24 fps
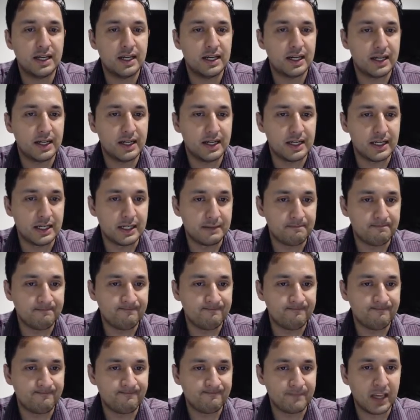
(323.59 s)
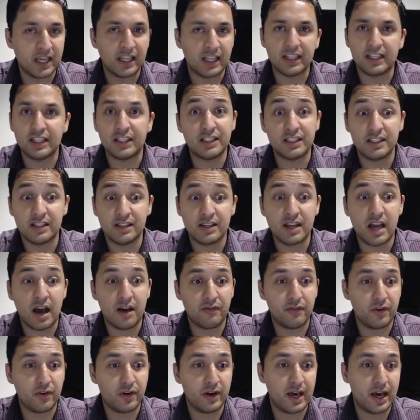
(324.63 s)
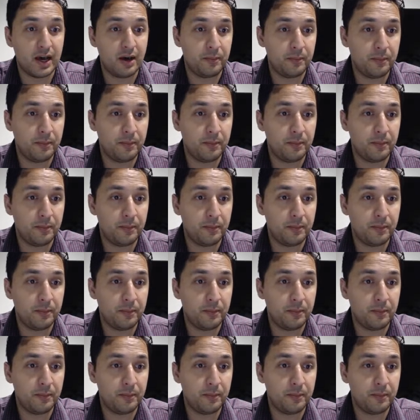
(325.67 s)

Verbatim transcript: um, at least not for now.